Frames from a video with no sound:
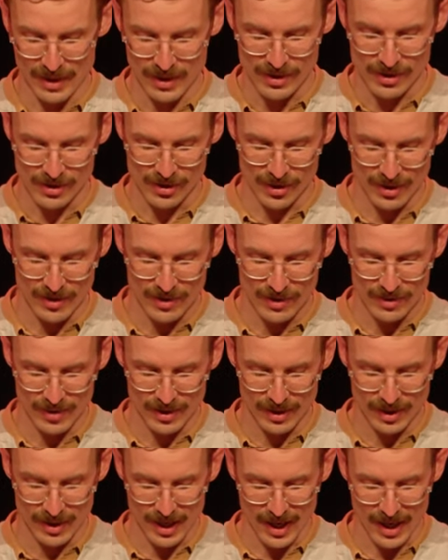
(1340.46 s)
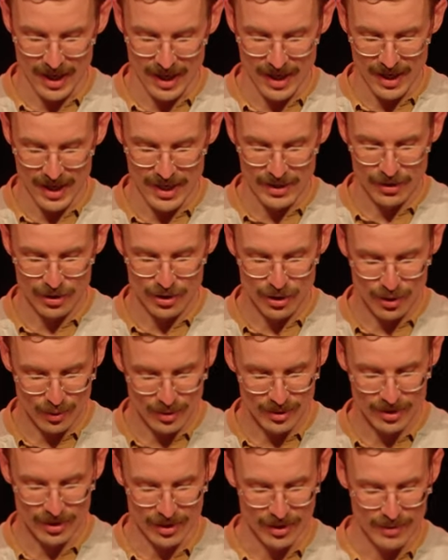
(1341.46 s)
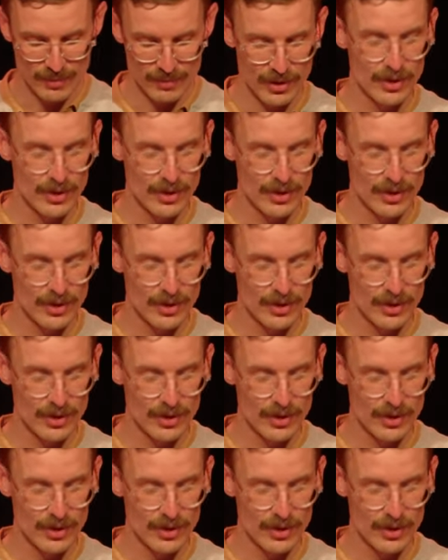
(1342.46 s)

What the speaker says: So in the short term,